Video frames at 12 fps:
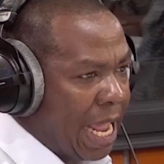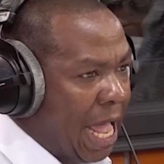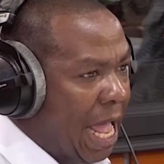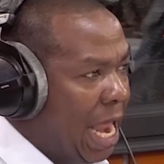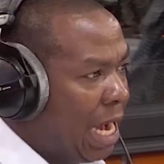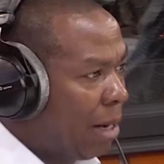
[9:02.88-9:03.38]

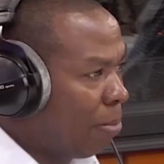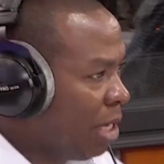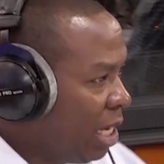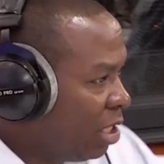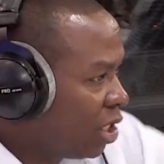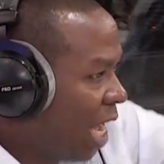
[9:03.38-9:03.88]
can
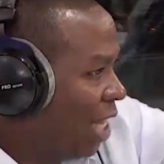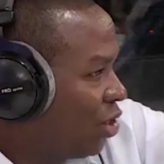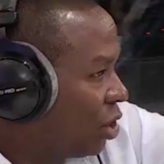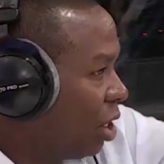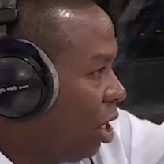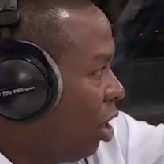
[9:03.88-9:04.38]
be in
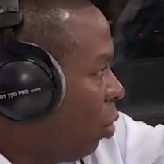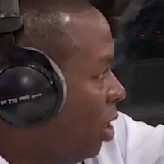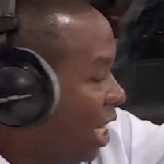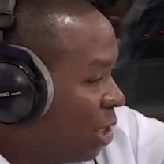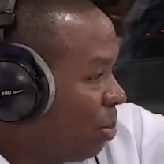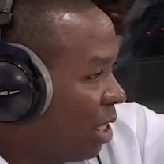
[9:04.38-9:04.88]
touch
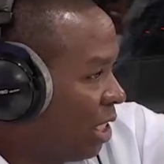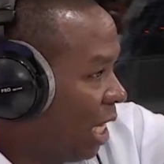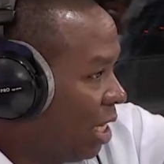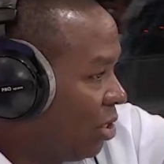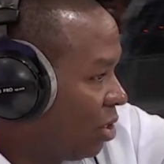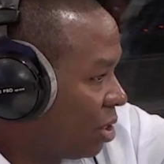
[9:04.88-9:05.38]
with a
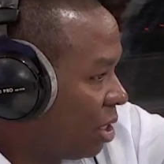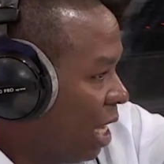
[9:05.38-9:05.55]
specialist